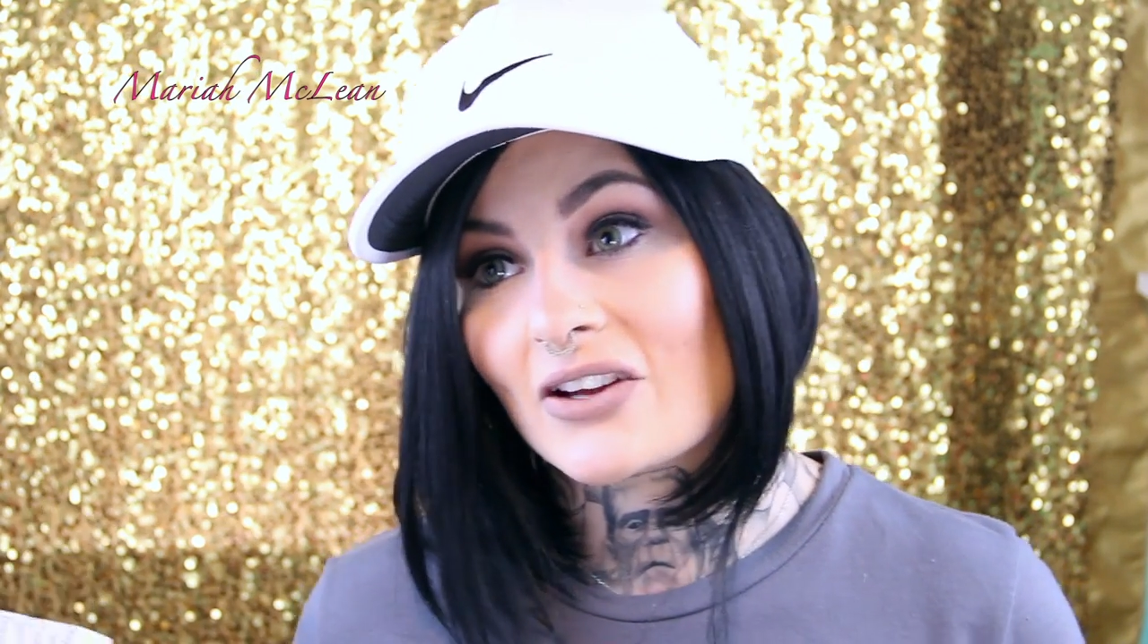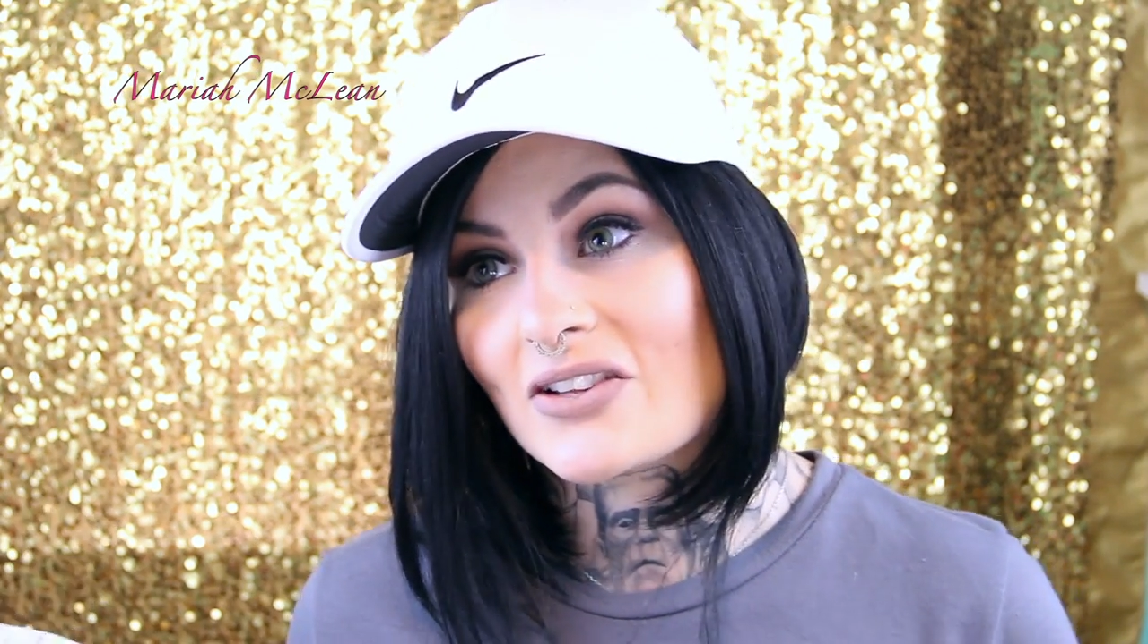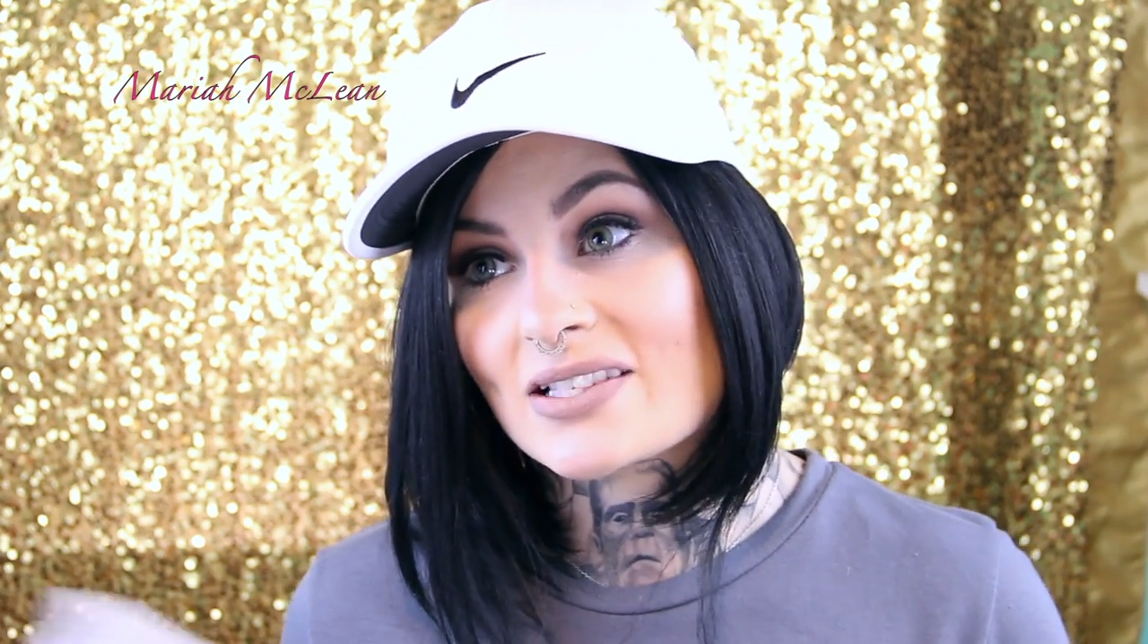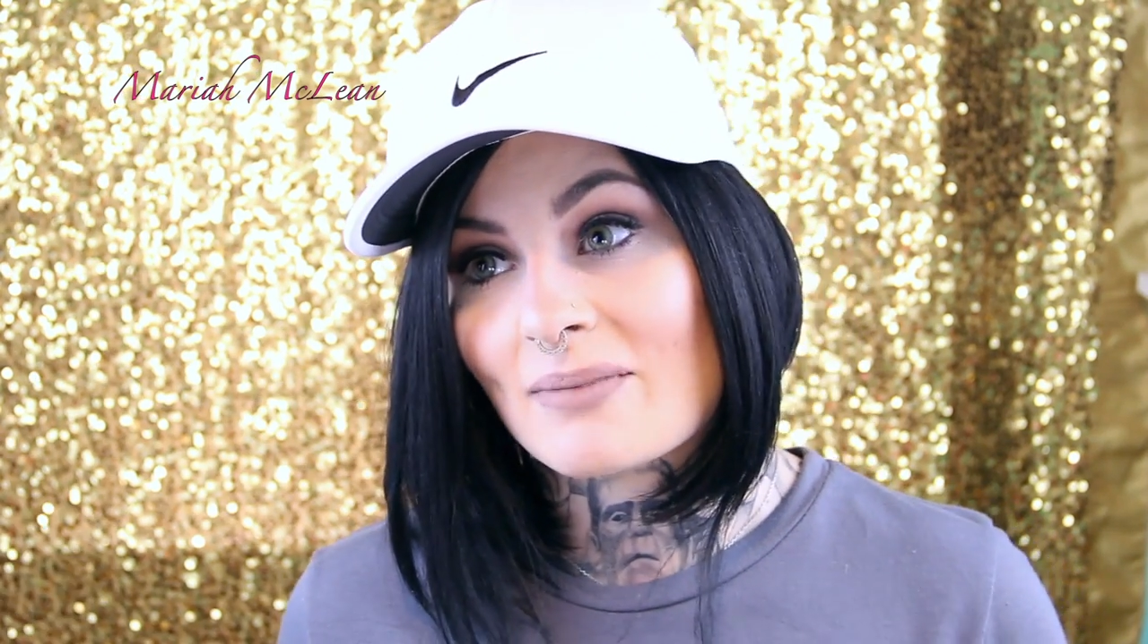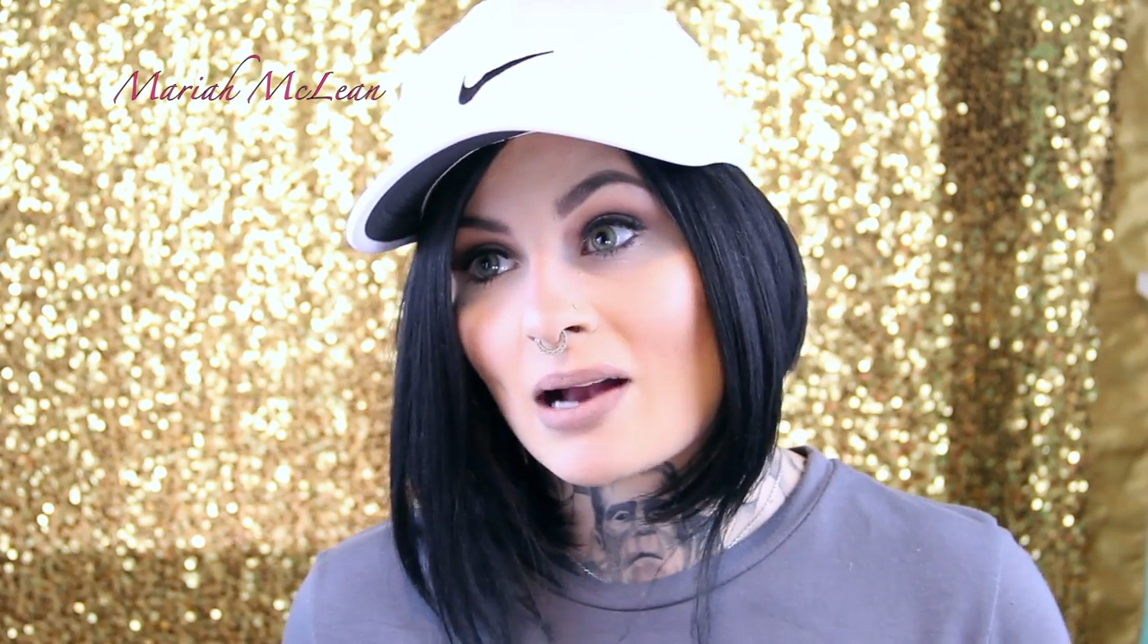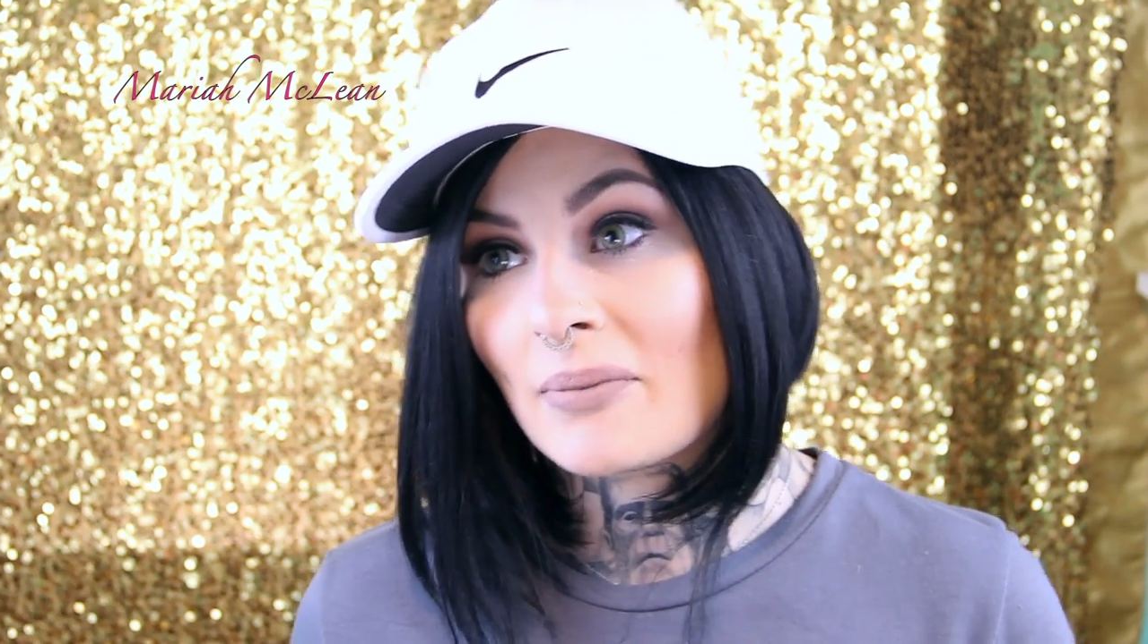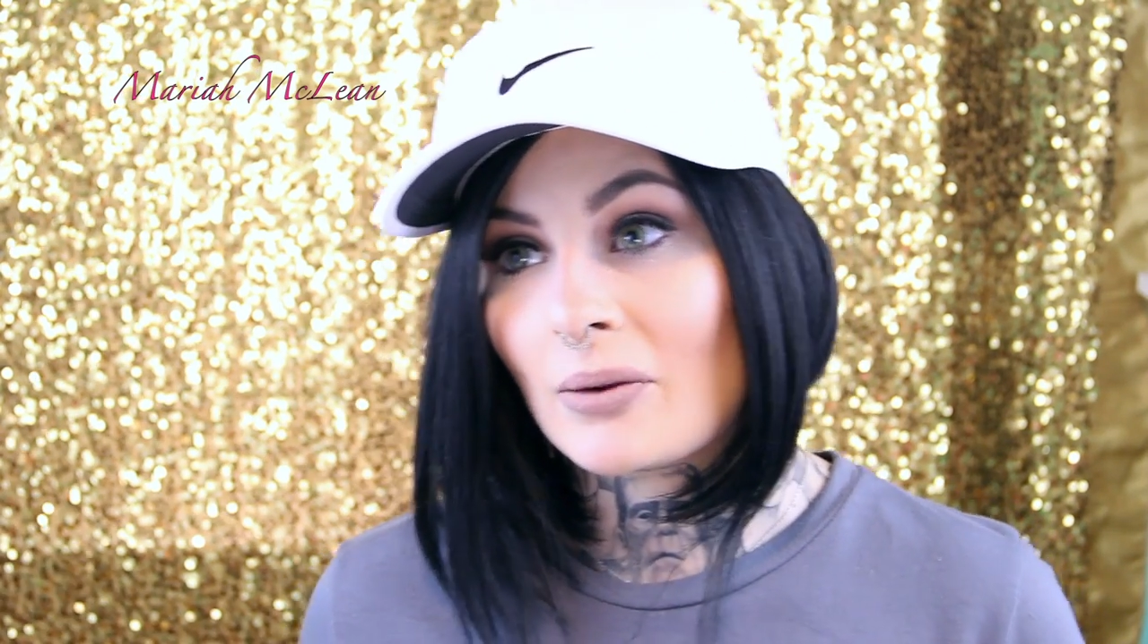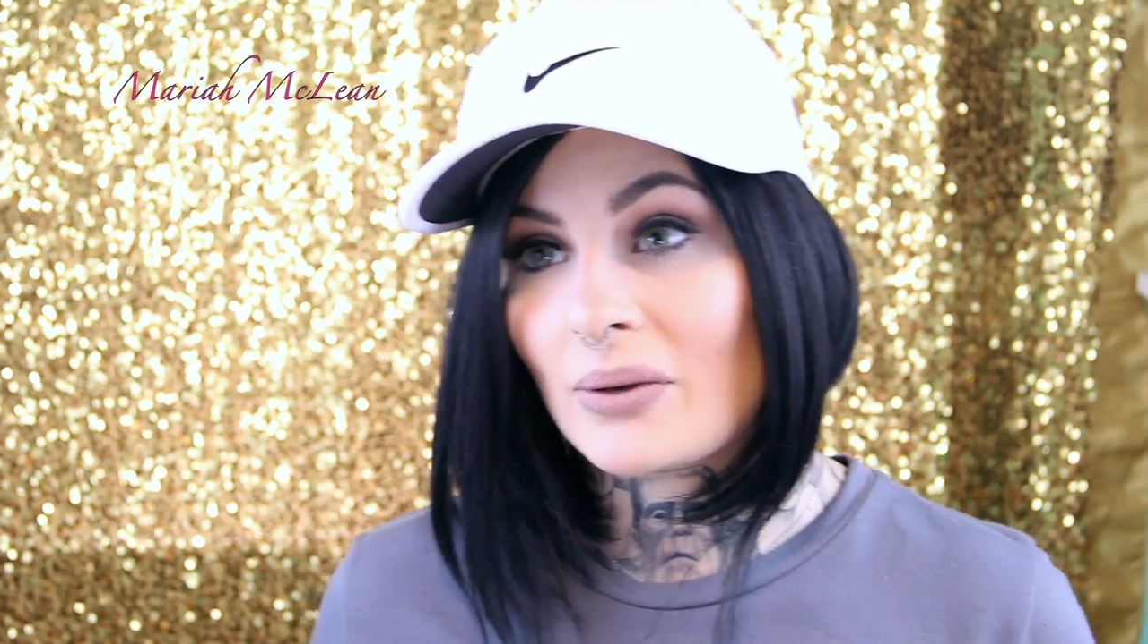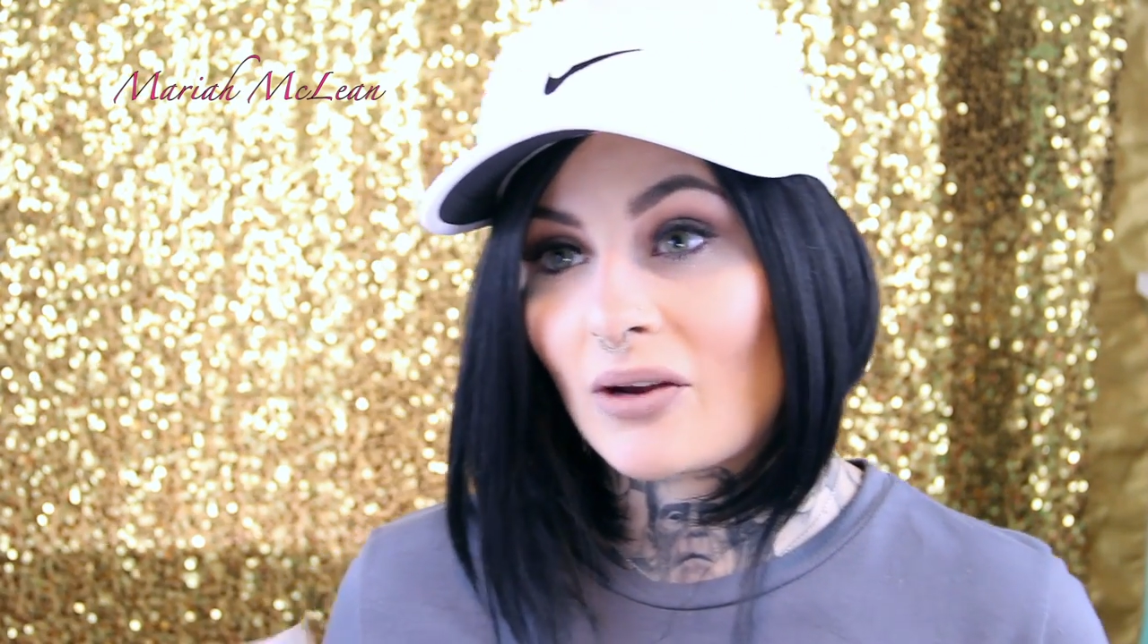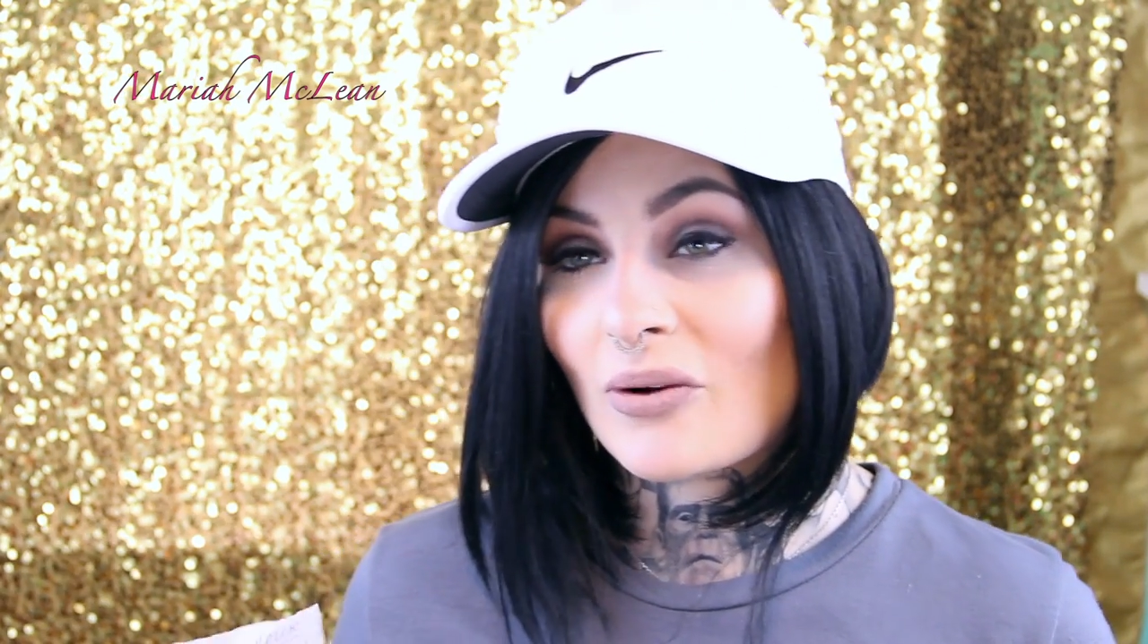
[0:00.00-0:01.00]
her this
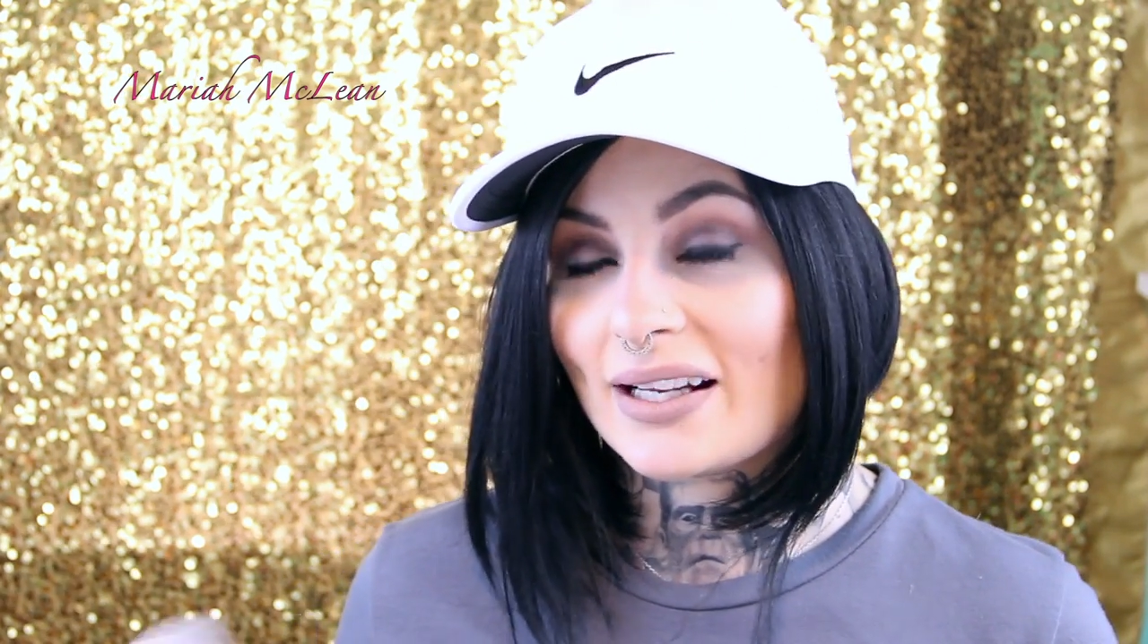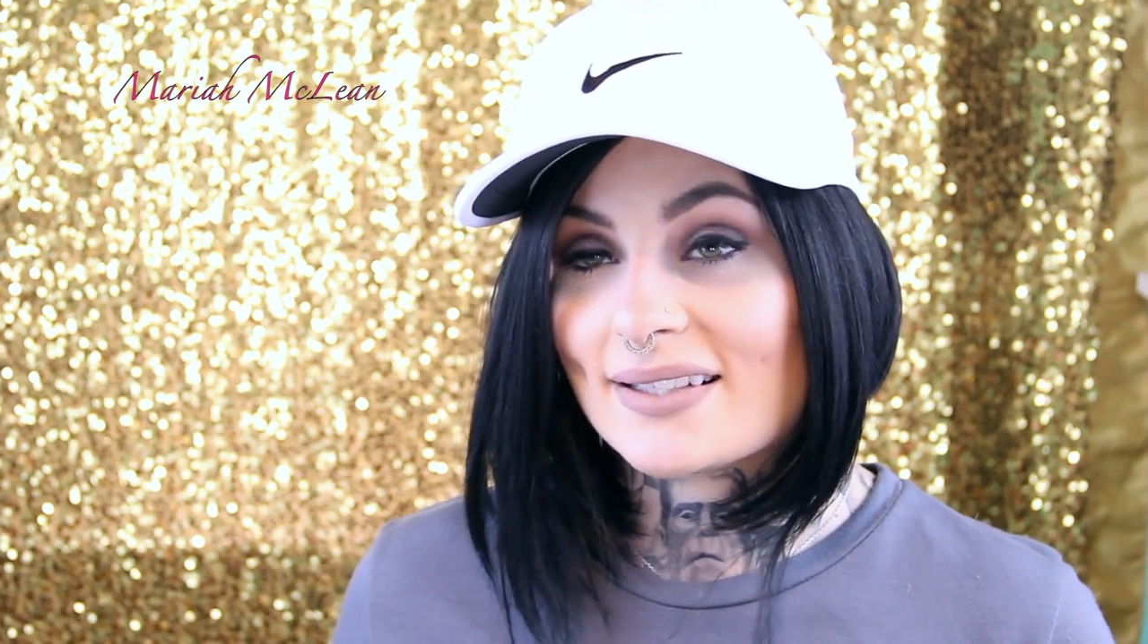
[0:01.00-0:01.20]
upcoming week when